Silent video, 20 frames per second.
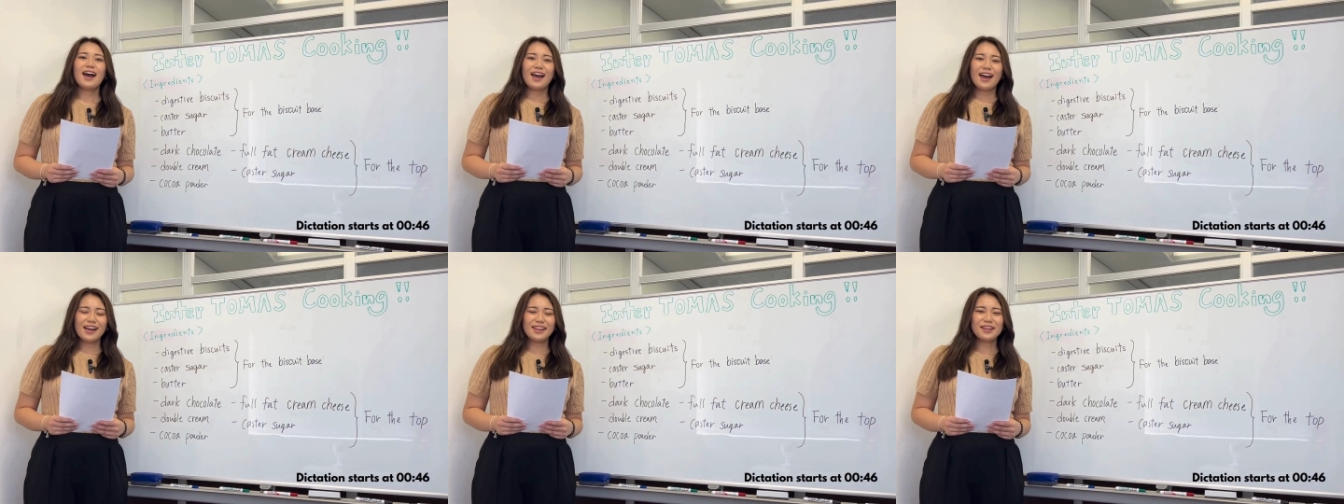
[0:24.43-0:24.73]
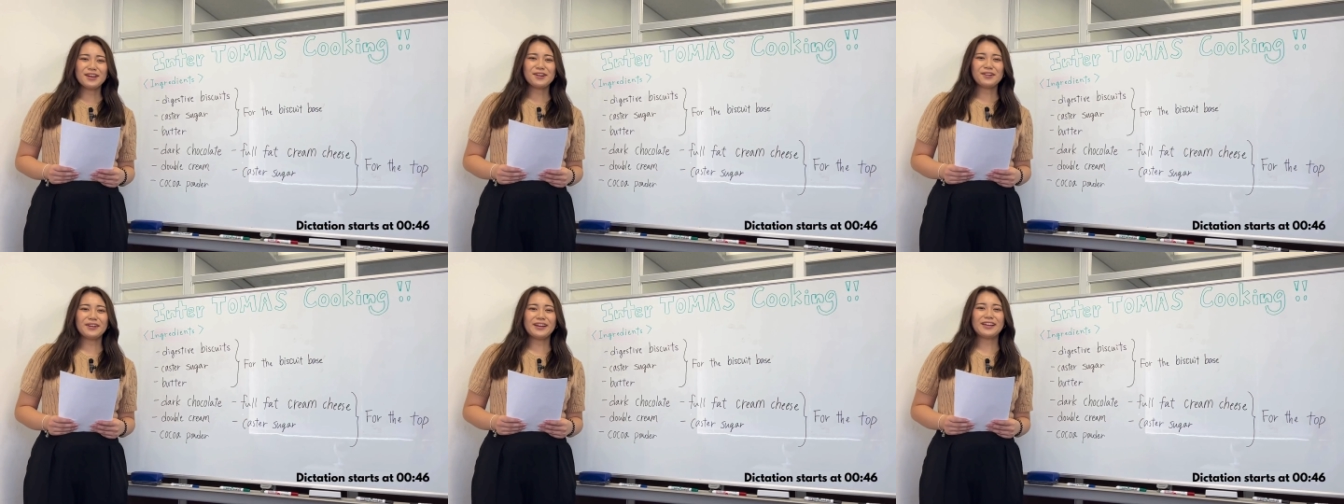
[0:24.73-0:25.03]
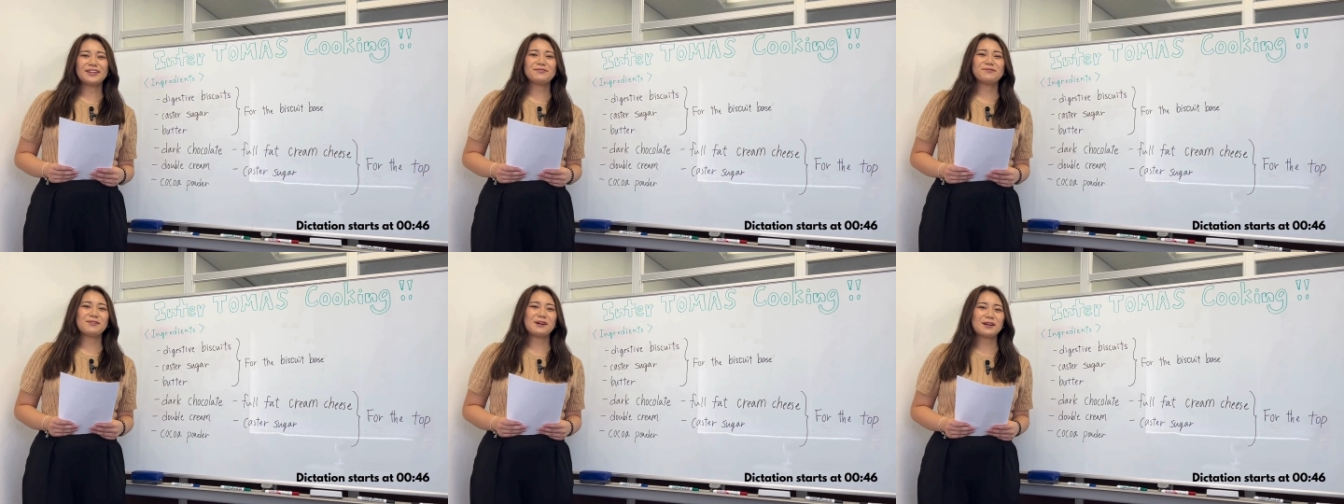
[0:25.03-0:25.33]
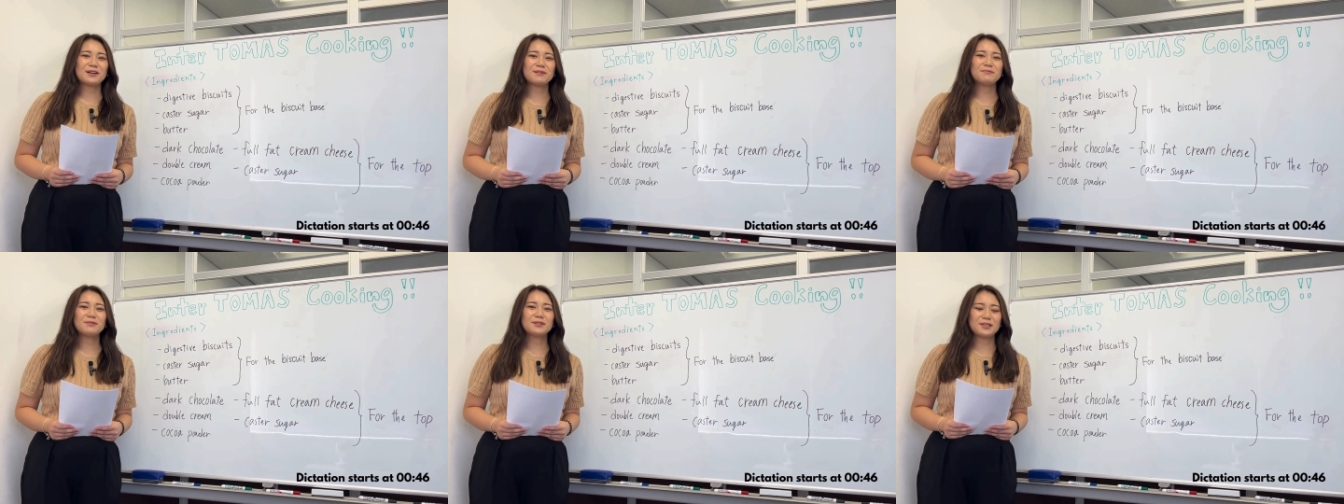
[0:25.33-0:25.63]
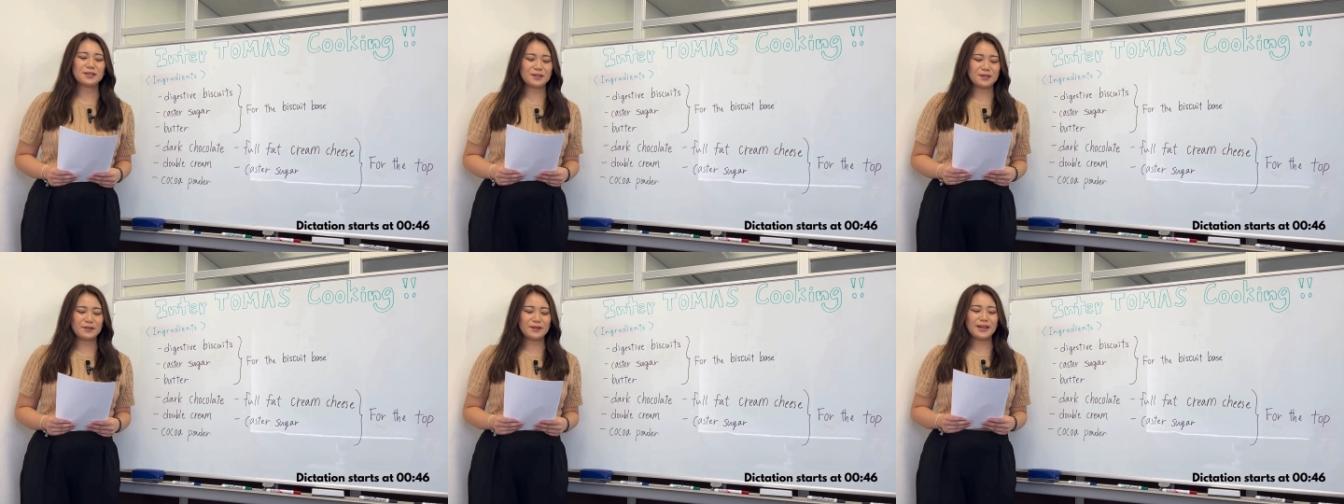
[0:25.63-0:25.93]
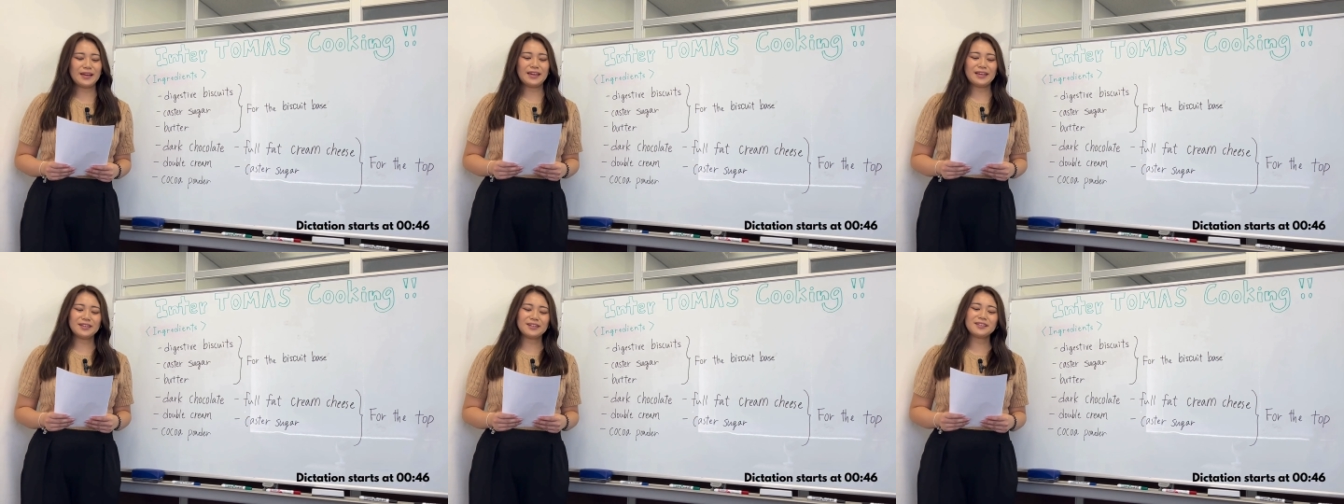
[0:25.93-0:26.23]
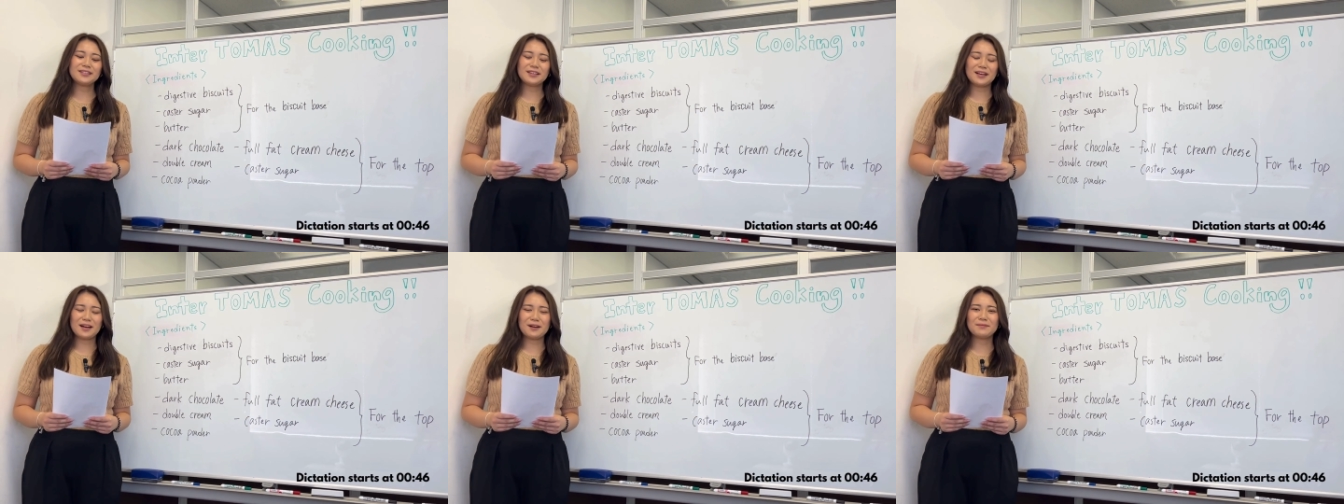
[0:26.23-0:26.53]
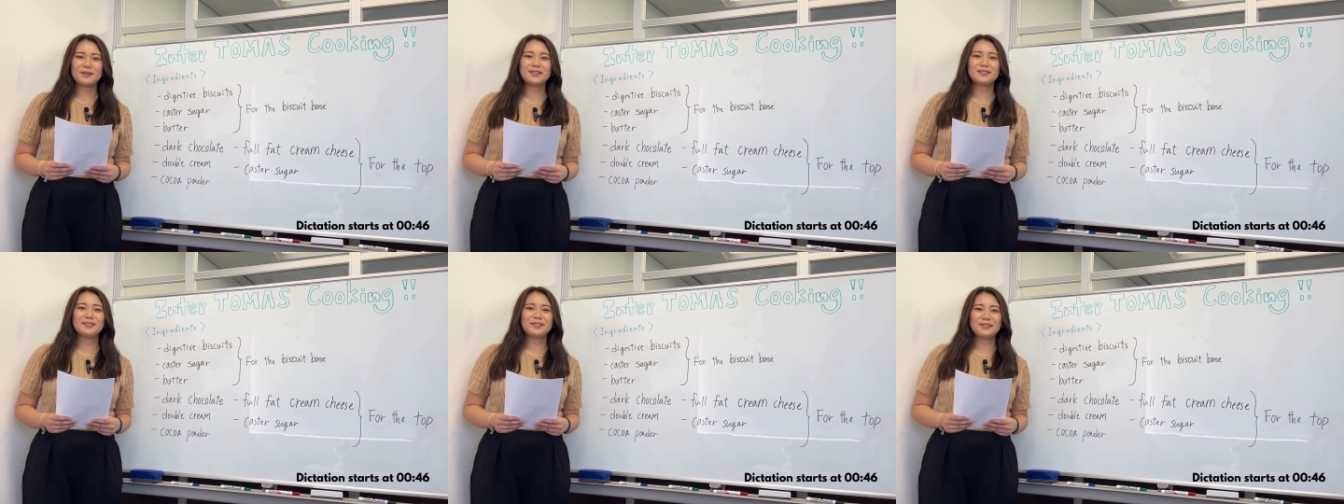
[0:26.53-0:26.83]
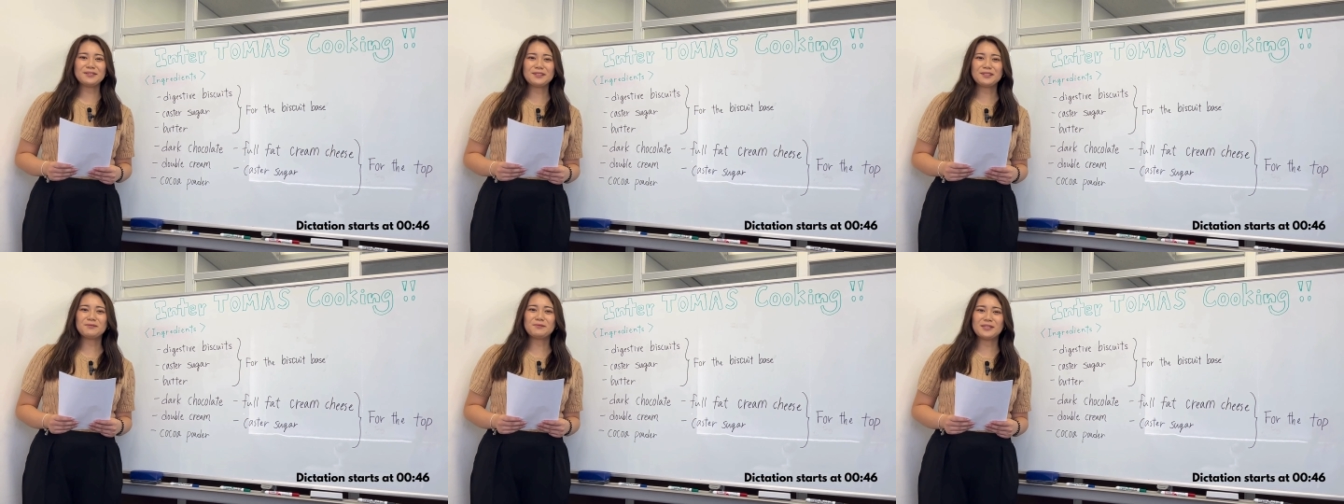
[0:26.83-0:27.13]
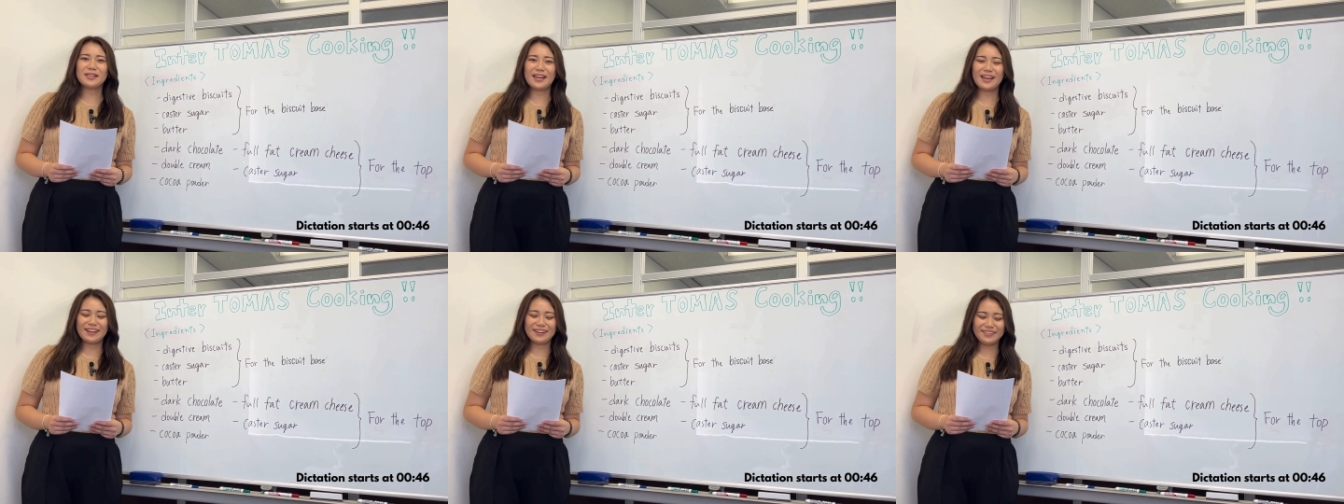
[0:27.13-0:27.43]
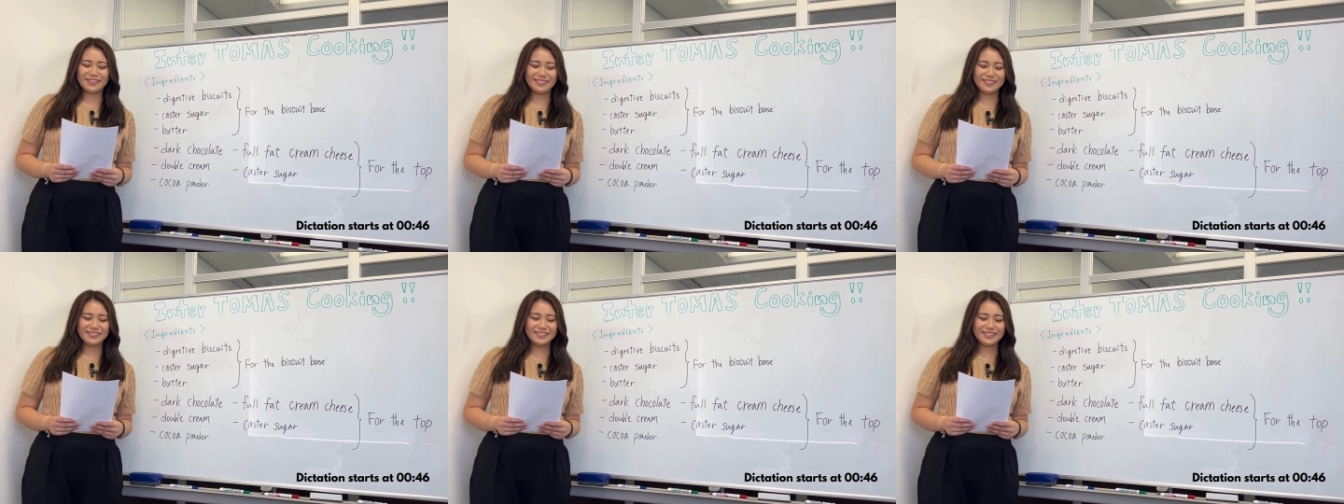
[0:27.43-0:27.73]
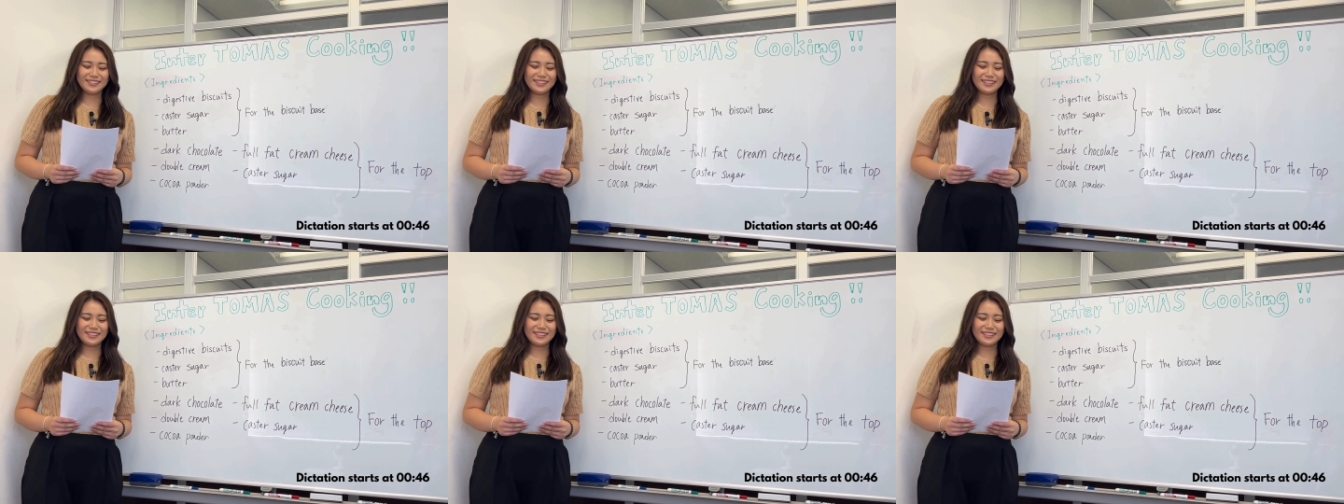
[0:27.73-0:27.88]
Hello and welcome to Inner TOMAS YouTube channel.